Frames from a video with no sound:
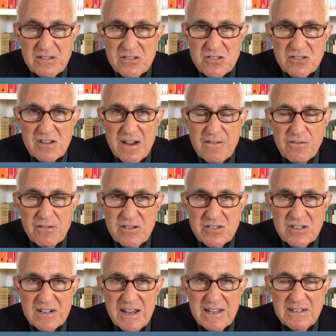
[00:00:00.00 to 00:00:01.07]
discoveries
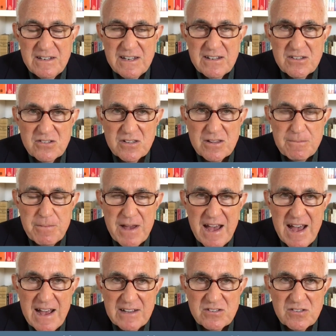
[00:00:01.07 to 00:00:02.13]
and ideas of the
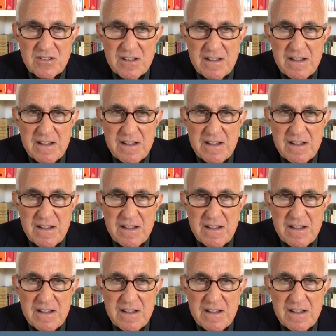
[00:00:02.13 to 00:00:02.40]
past.